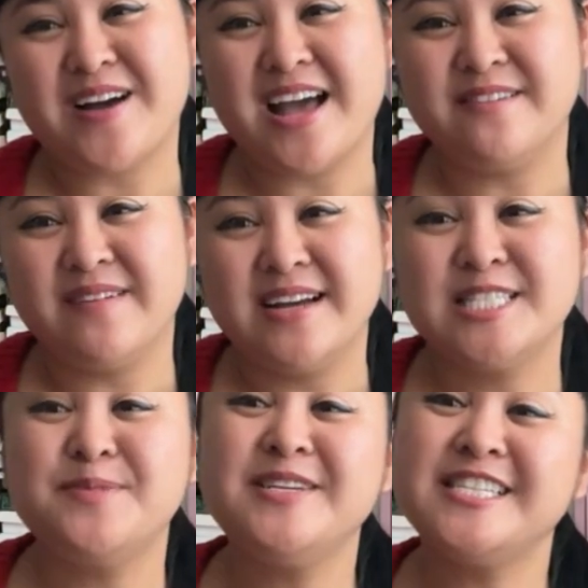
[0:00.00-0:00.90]
5.
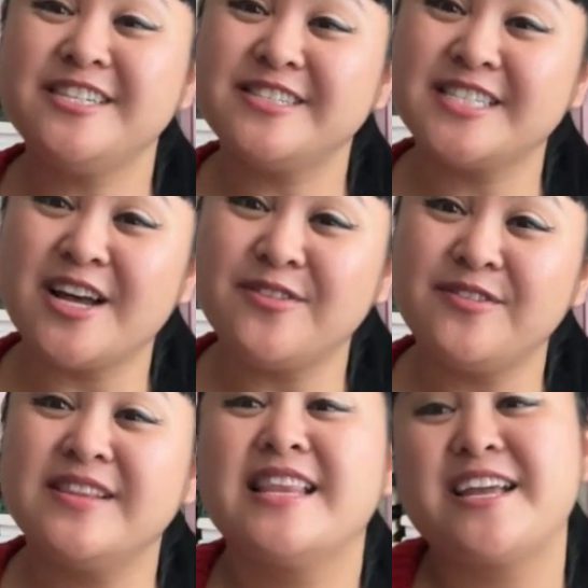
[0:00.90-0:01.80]
Speak to yourself
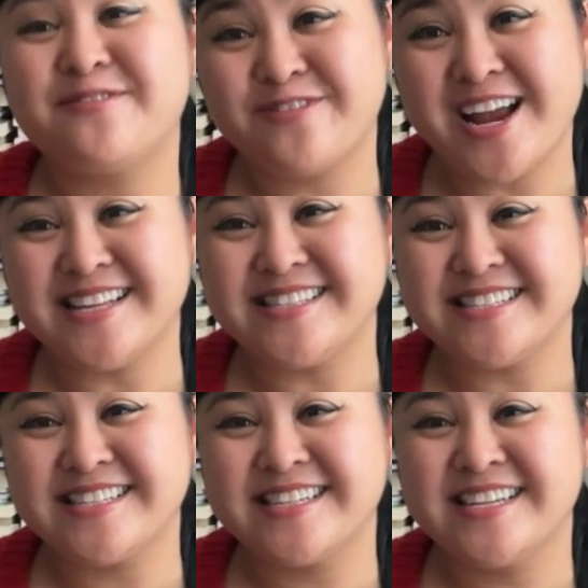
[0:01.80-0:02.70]
like a friend.
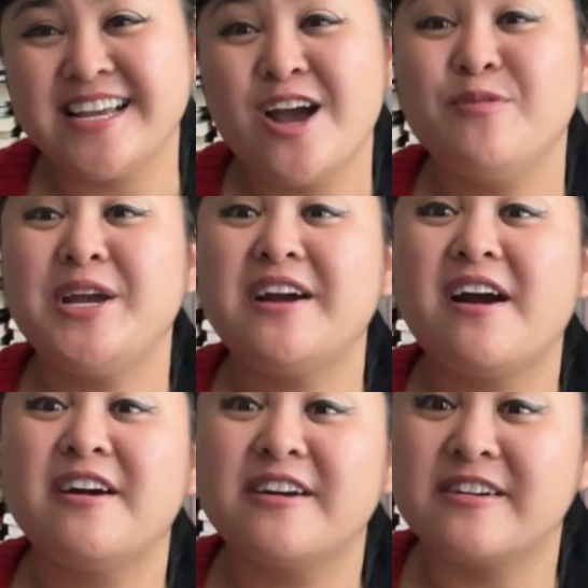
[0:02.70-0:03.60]
We
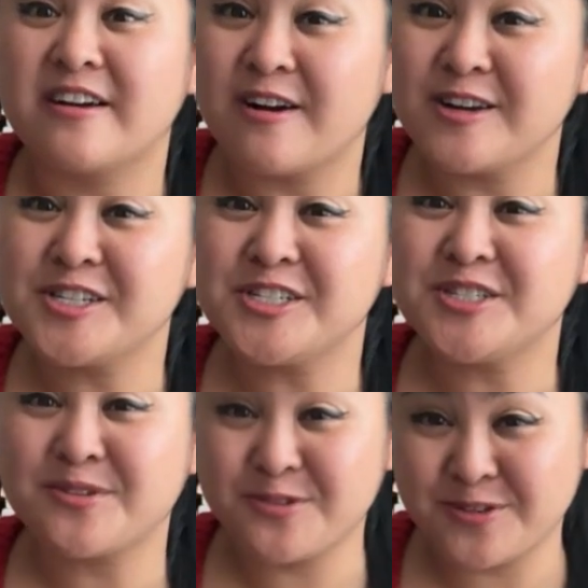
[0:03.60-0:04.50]
are our
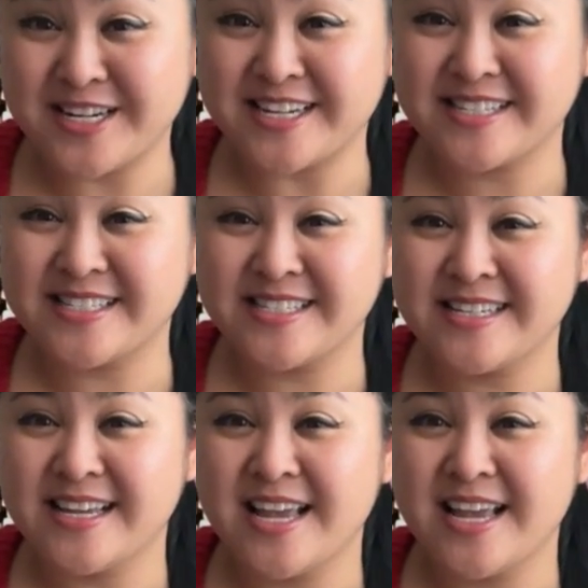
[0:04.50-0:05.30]
harshest critics,